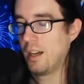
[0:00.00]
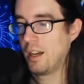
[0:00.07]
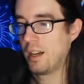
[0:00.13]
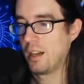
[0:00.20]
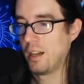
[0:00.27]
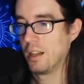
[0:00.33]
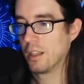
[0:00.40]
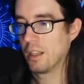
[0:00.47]

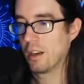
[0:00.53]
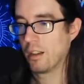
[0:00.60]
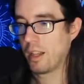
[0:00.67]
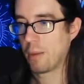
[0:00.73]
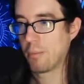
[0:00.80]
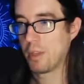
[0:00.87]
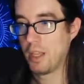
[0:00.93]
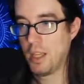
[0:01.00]
Uh, you get a lot
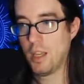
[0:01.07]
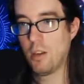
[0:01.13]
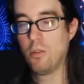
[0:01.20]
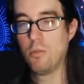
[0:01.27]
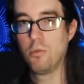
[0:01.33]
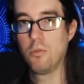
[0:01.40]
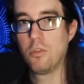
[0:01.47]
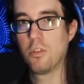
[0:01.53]
of
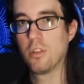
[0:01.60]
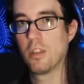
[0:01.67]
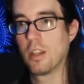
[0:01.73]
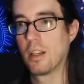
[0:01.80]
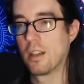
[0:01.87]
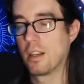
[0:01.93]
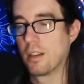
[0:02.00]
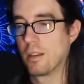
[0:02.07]
pianos,
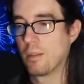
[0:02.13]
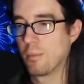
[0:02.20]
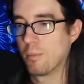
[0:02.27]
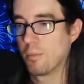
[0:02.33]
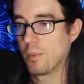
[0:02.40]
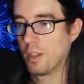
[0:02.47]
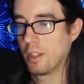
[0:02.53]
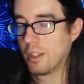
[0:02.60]

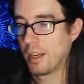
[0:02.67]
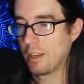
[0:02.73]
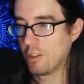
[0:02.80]
um, a lot of